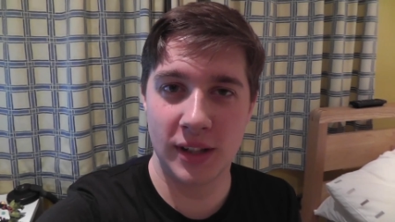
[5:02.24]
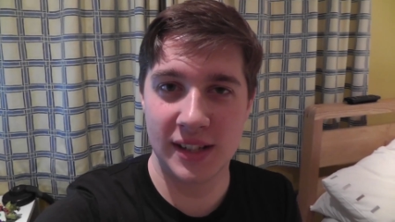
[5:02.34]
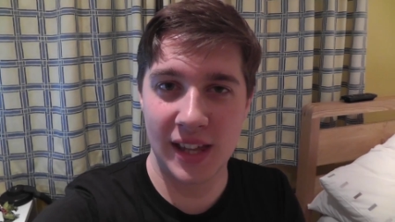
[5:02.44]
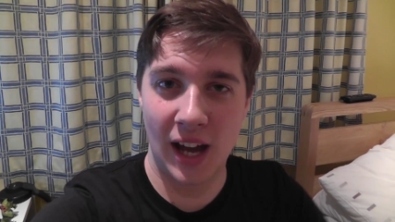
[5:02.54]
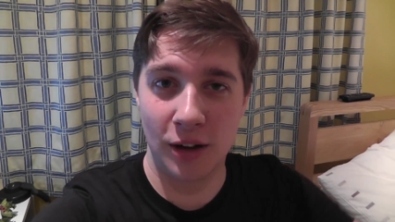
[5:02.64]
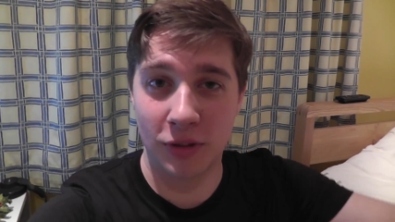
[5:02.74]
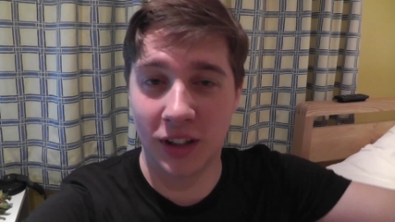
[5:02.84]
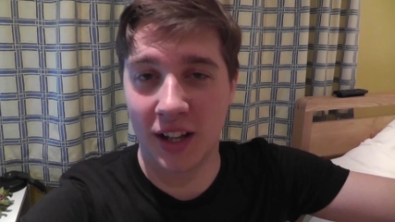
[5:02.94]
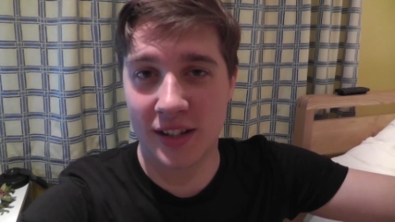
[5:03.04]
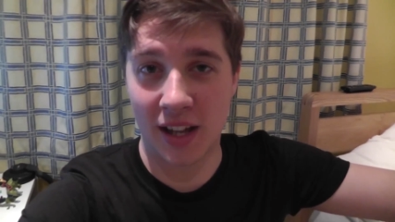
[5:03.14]
is that I
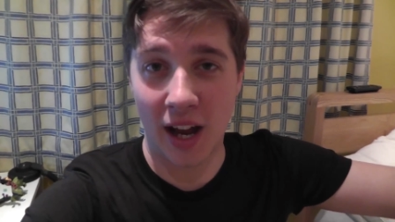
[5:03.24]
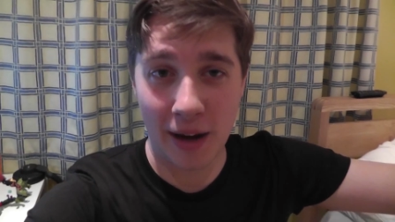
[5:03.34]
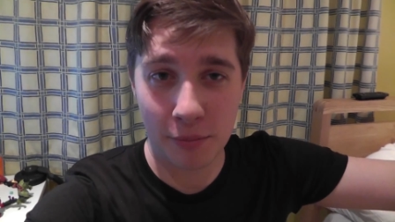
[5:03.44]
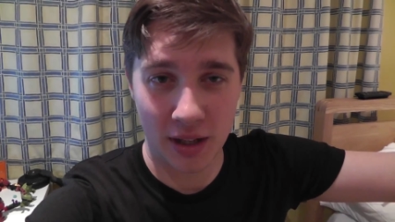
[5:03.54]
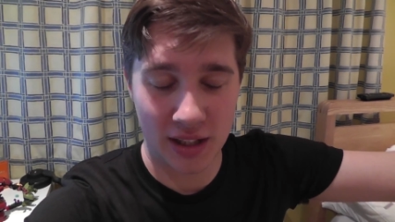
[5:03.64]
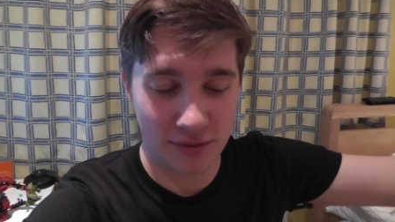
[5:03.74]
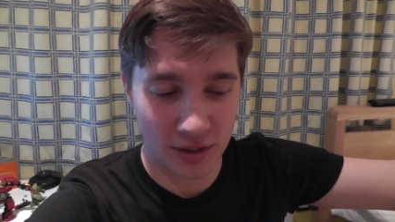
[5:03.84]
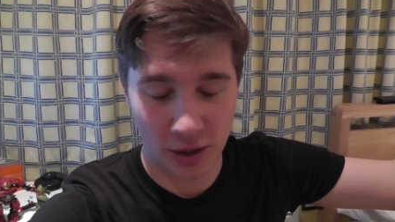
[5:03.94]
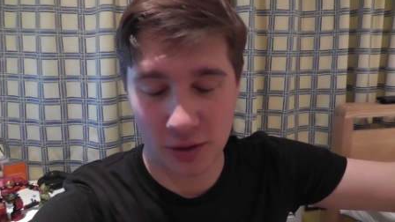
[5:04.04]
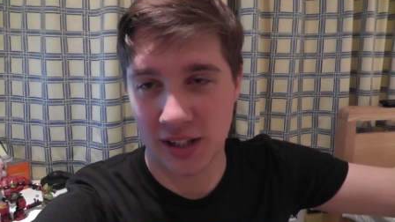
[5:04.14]
realised I haven't made any
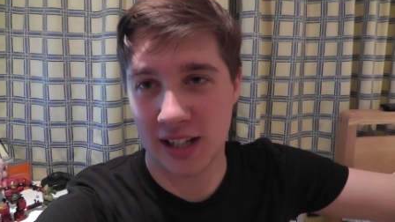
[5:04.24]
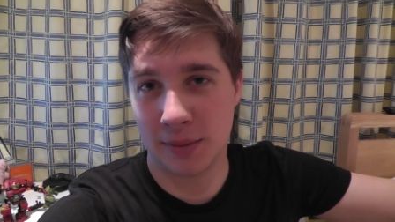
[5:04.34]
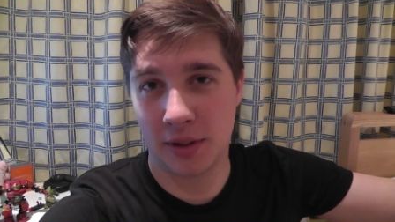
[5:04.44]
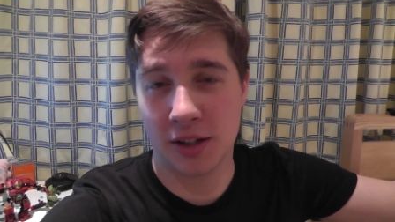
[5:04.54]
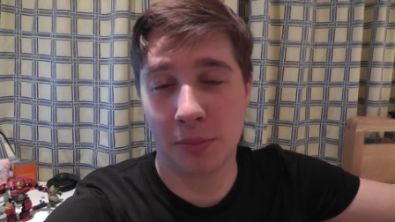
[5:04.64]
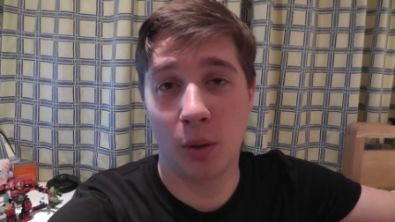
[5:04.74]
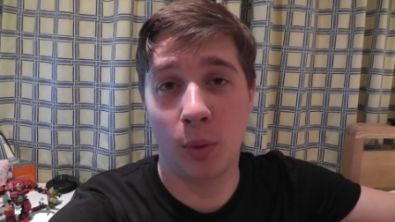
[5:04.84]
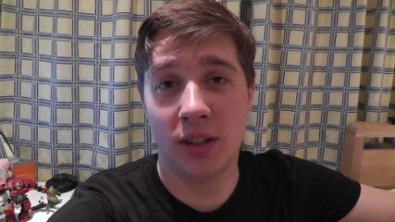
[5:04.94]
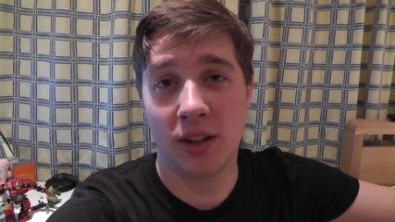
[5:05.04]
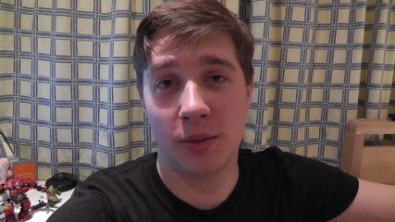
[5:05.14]
videos lately because my
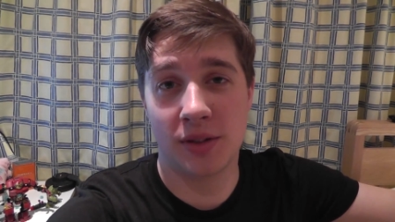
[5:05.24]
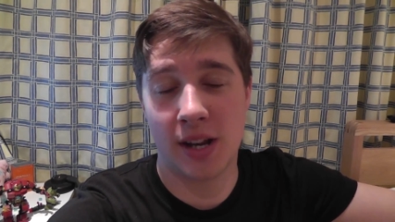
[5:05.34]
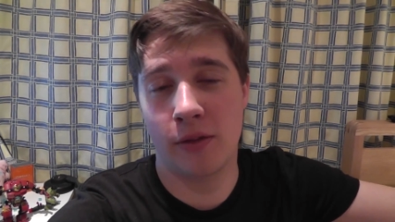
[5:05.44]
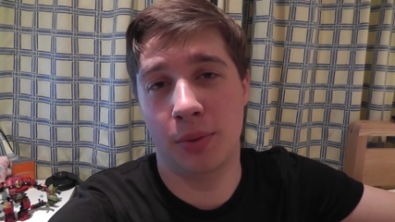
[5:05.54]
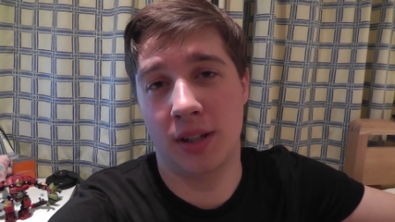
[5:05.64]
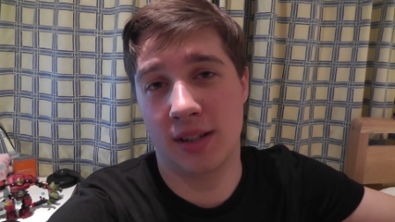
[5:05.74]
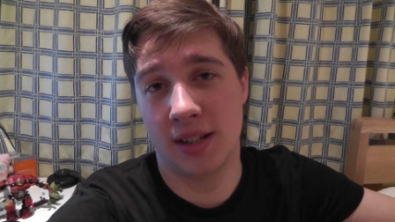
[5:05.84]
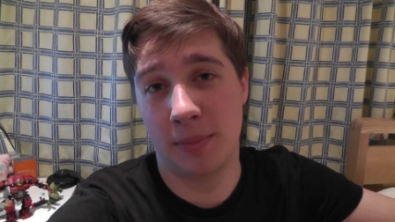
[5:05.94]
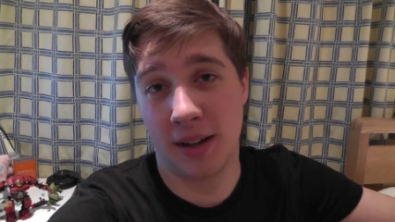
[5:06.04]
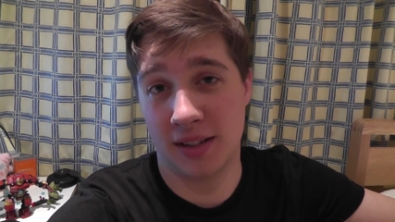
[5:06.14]
Windows 7
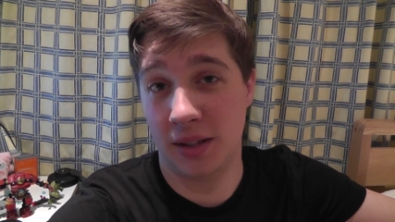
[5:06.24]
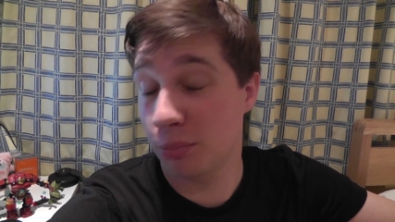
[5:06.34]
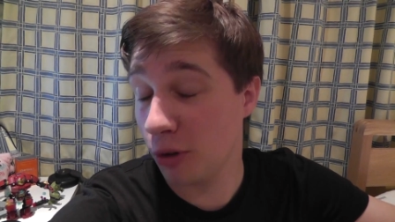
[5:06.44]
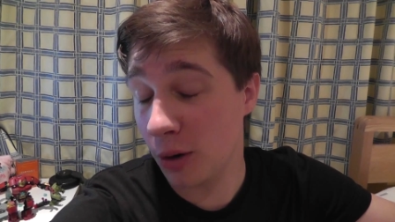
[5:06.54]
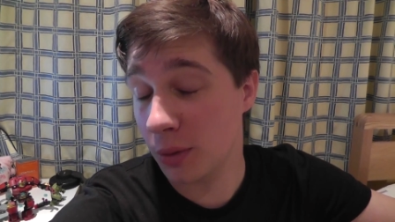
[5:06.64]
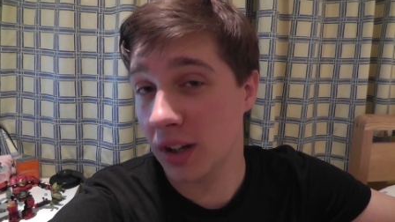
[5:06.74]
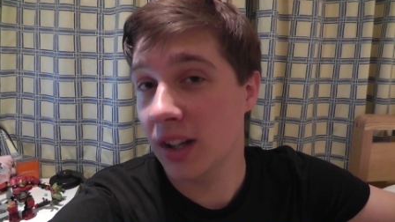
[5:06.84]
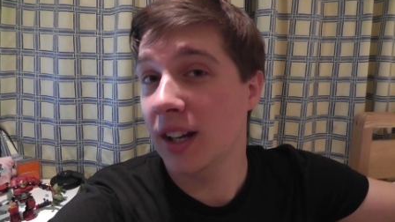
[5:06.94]
PC basically broke